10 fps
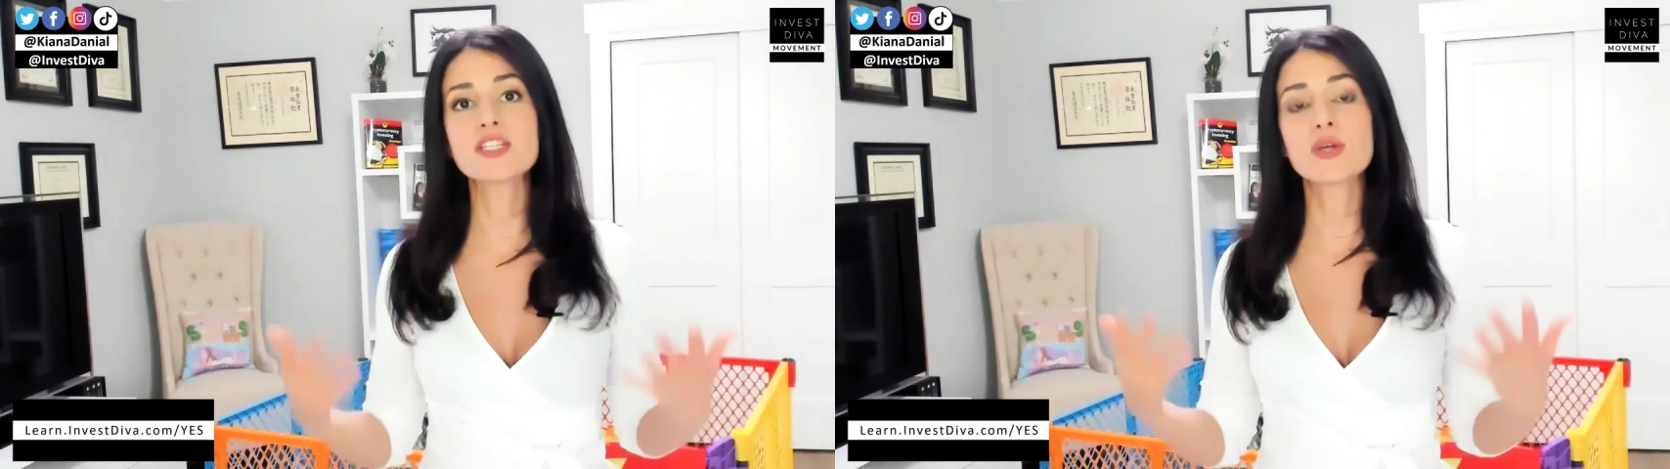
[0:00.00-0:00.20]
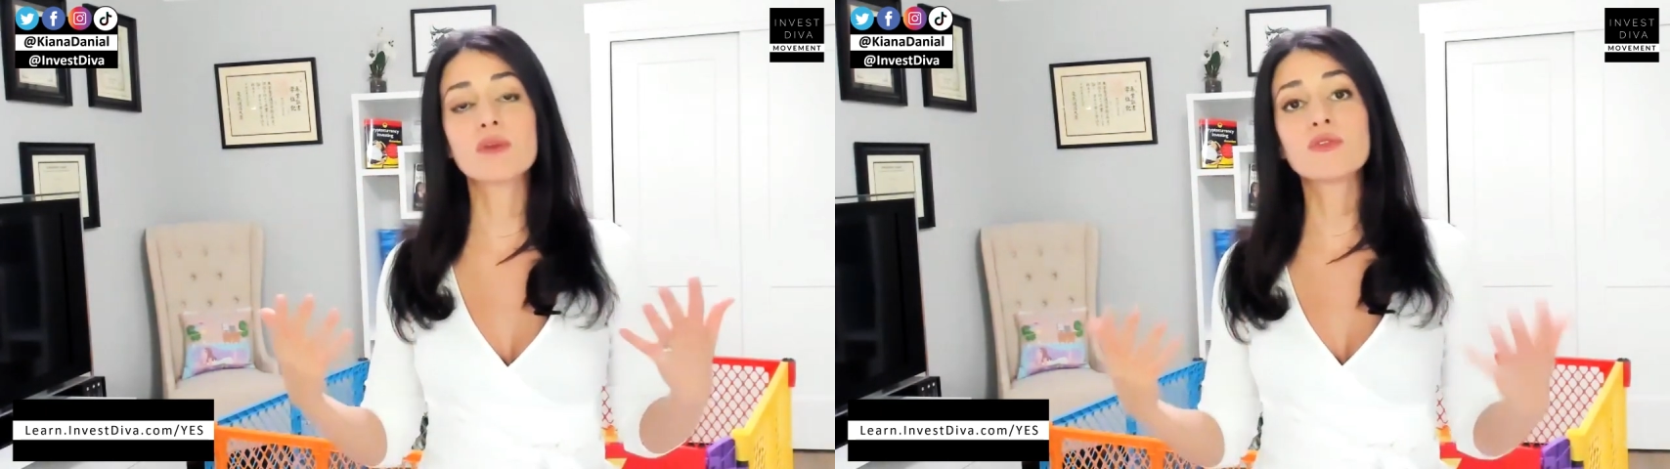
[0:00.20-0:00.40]

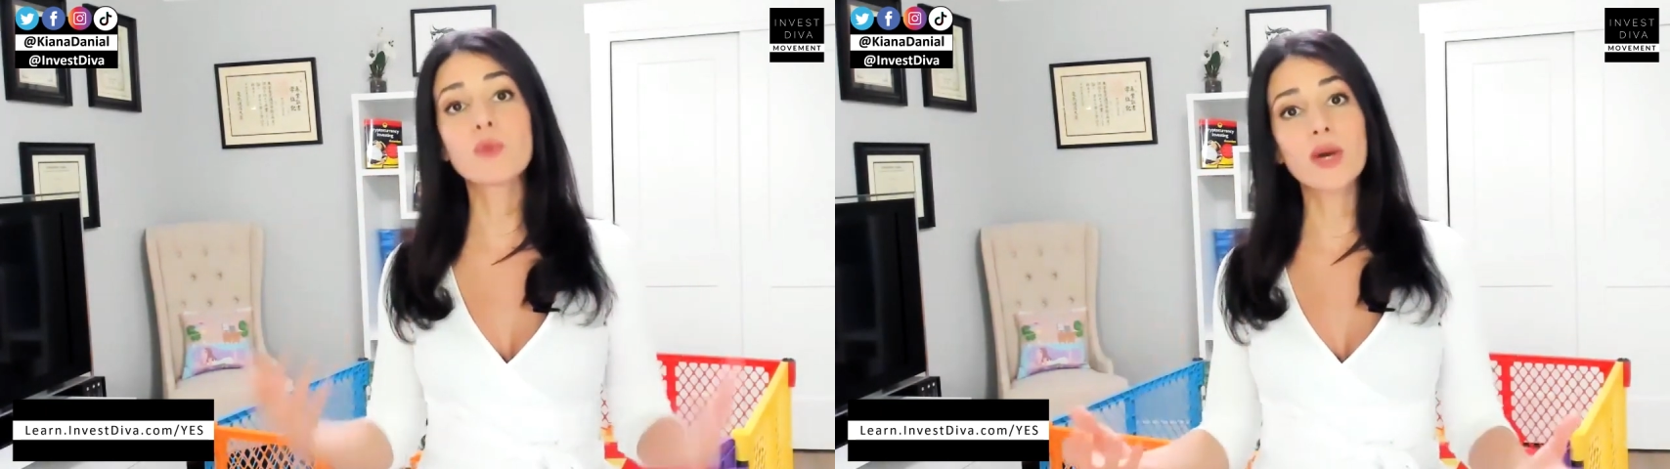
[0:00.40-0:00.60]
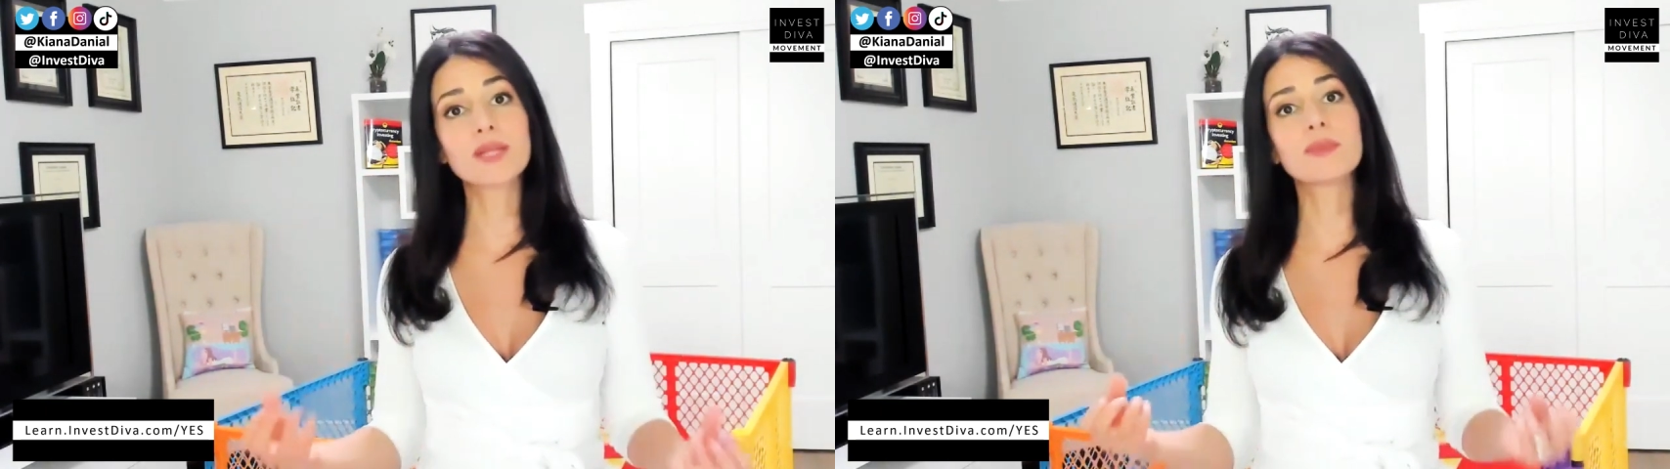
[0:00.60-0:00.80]
to
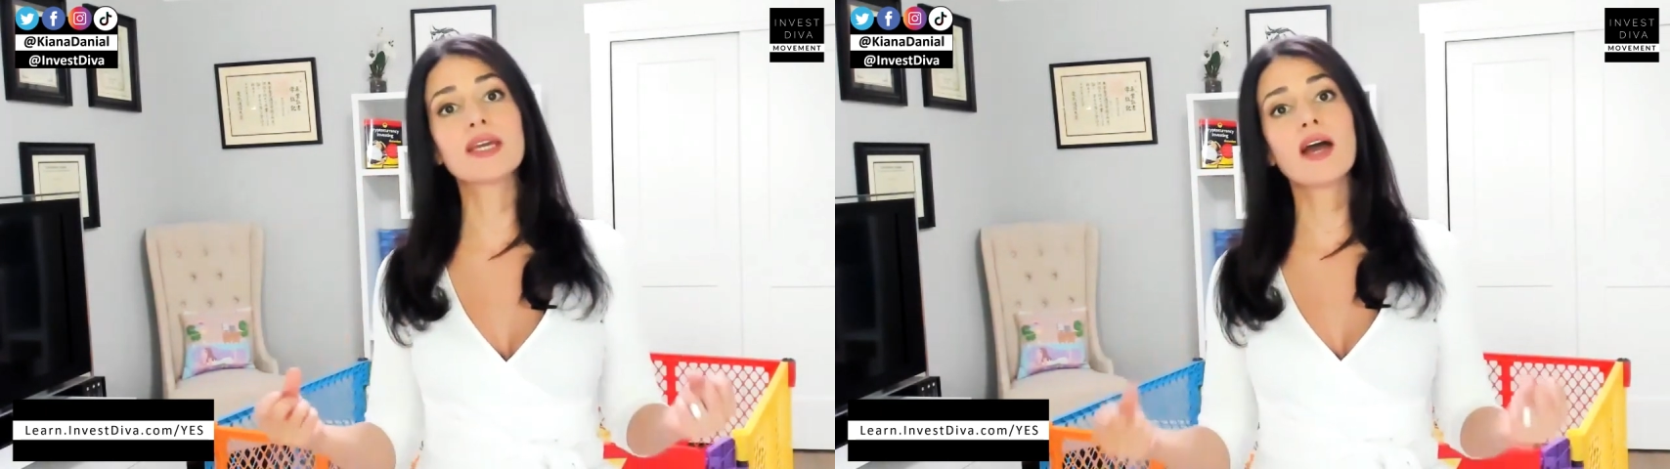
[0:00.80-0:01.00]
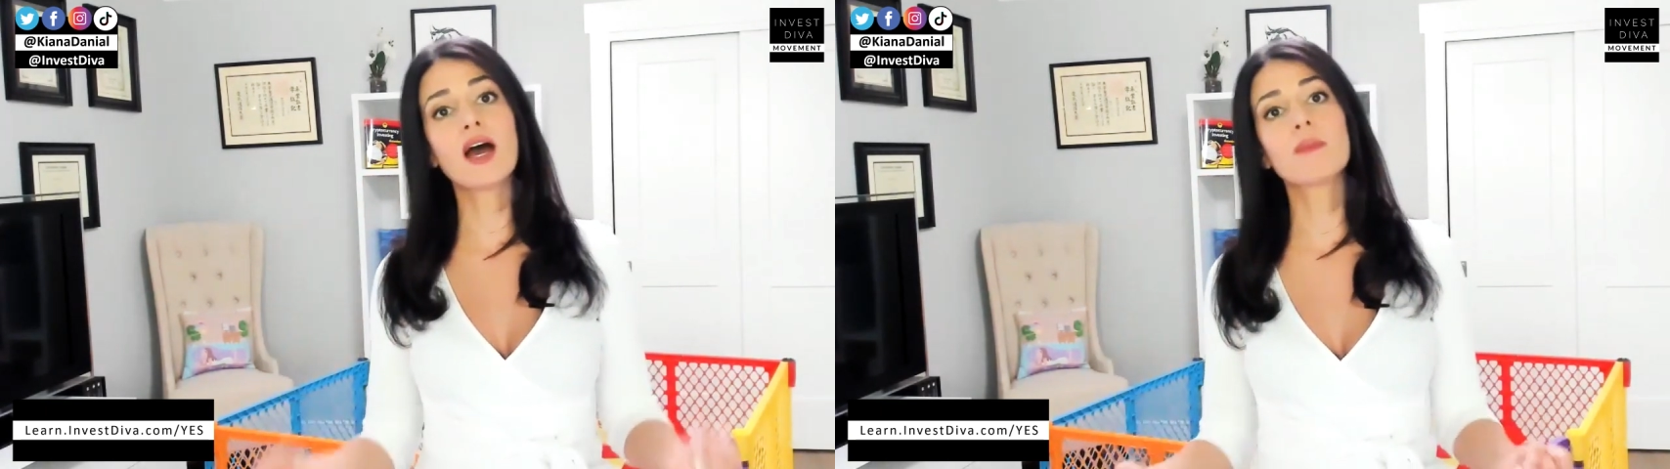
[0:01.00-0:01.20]
avoid
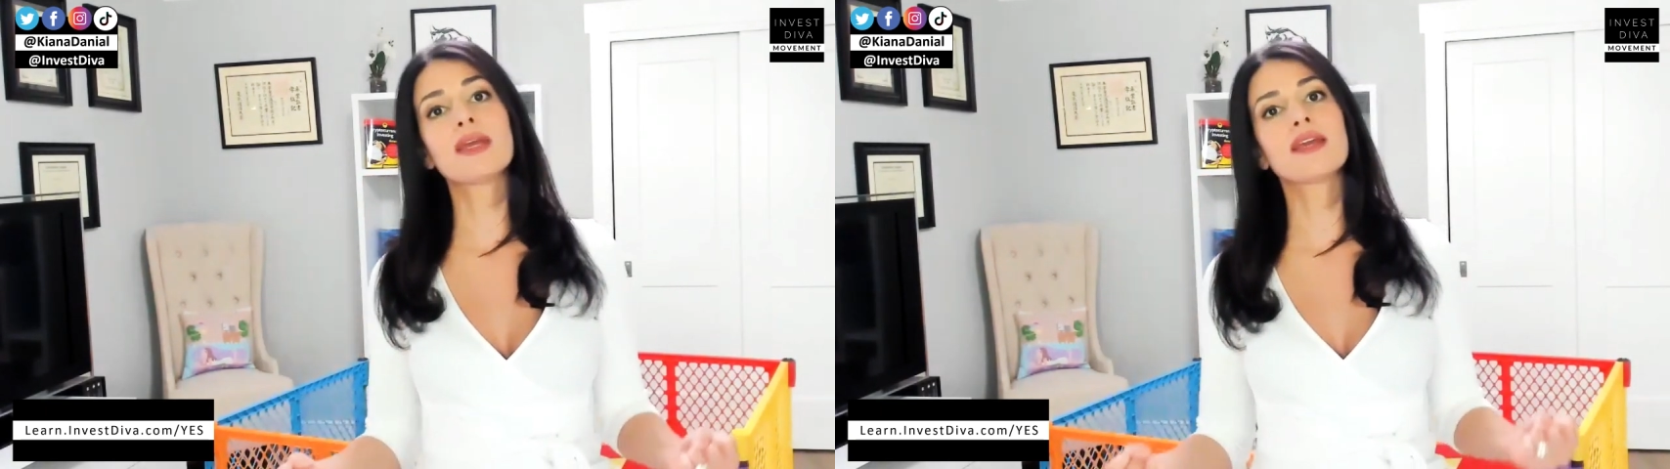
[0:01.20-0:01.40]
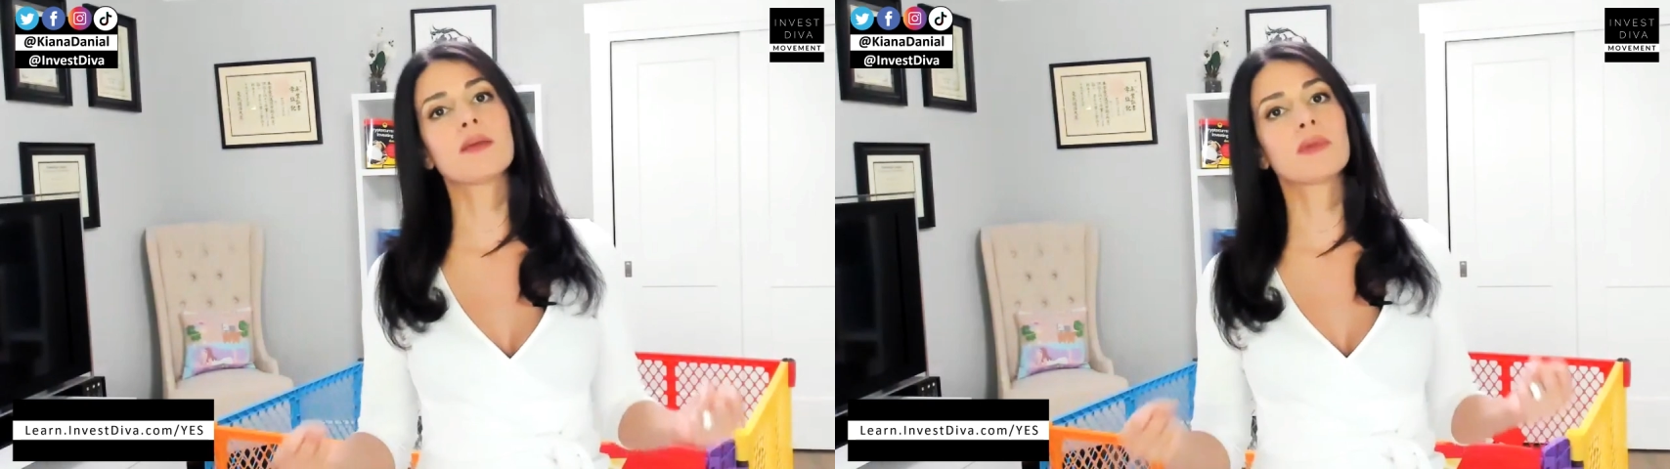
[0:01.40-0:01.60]

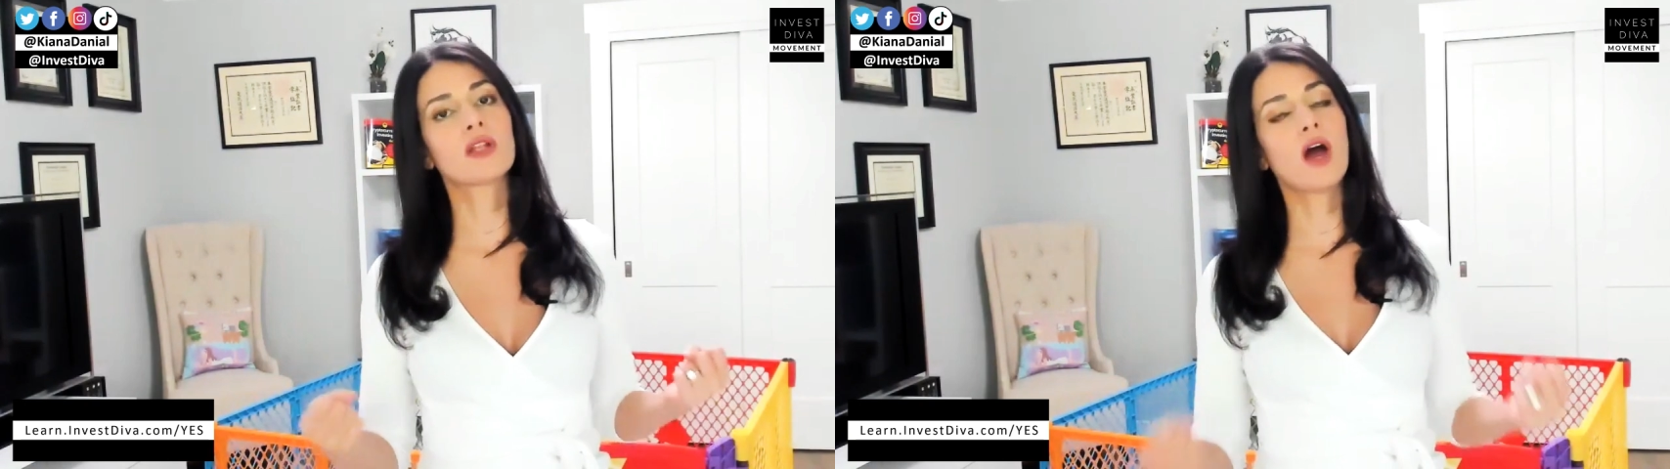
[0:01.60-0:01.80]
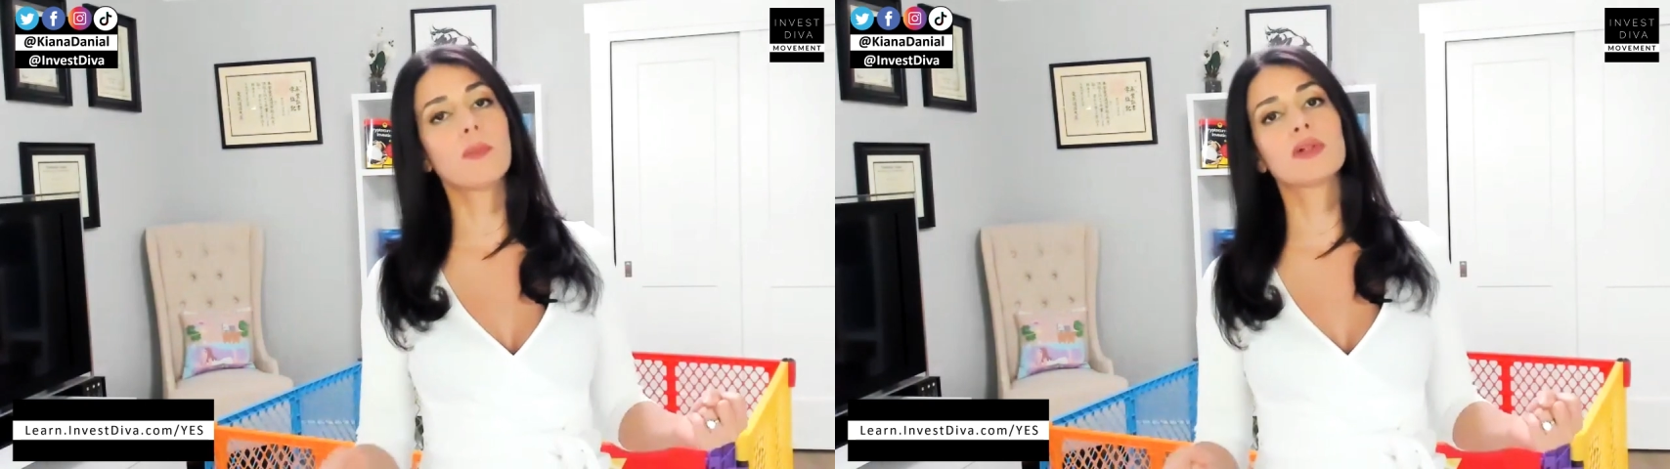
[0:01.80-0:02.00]
becoming a
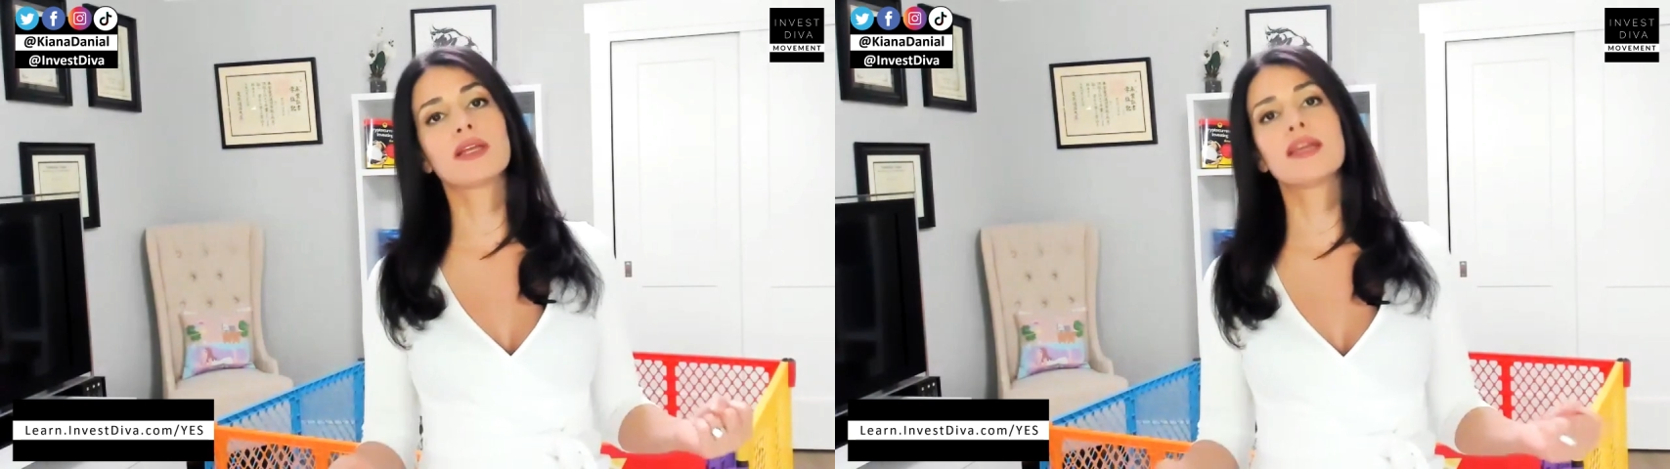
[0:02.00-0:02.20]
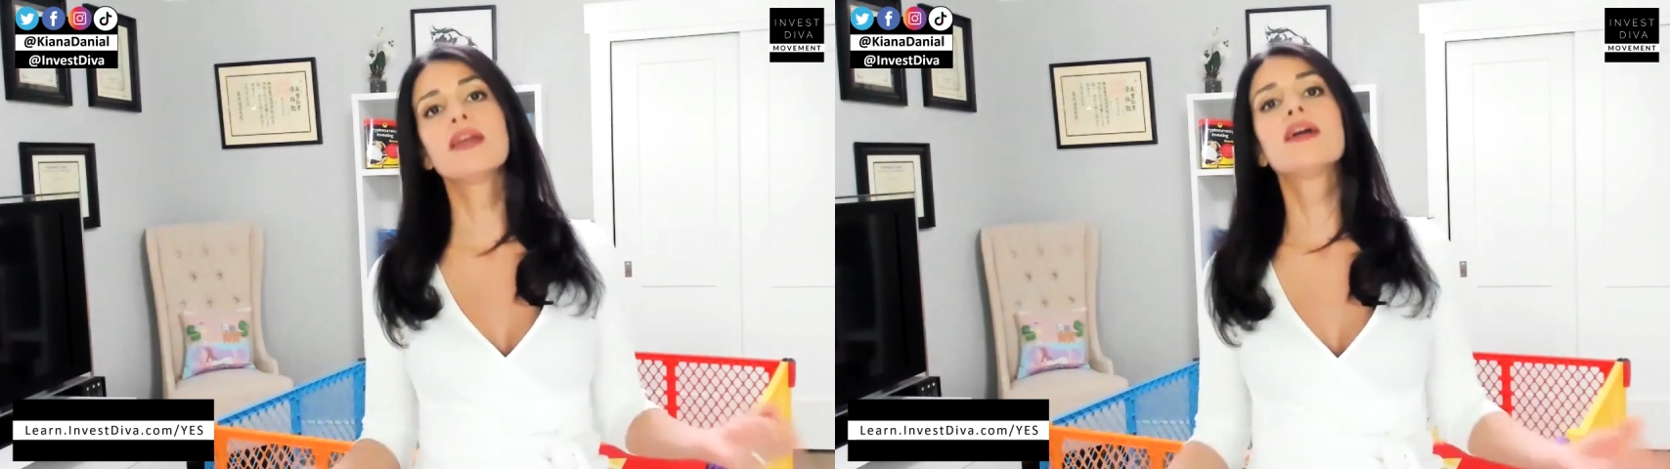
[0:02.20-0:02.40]

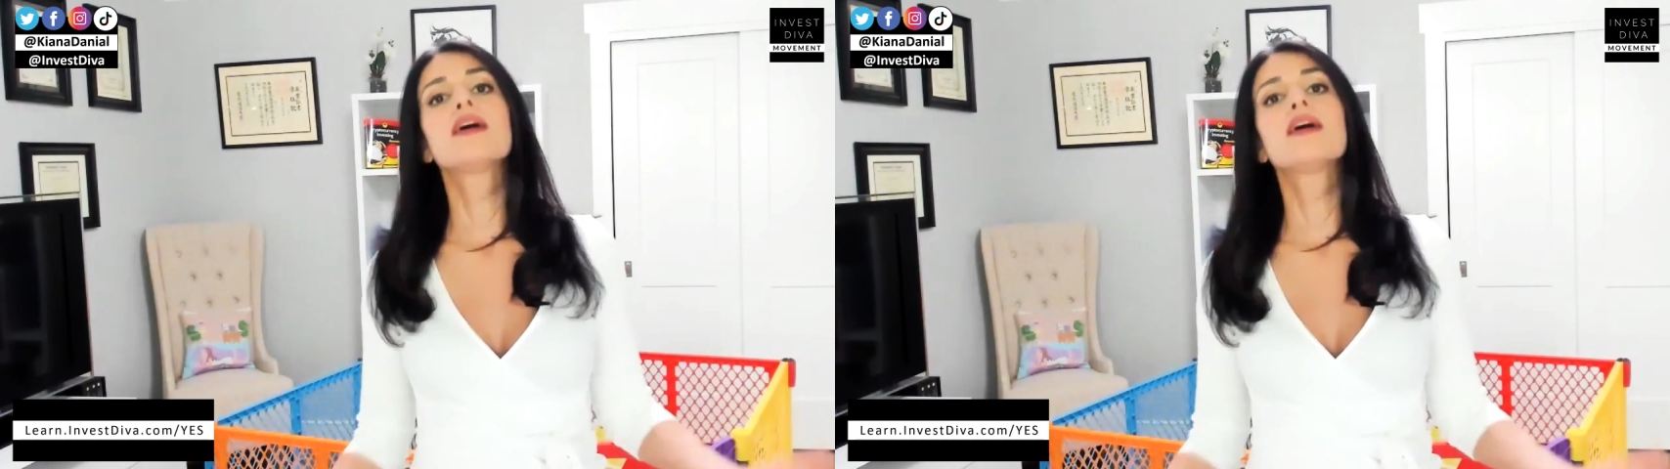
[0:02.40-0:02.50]
monopoly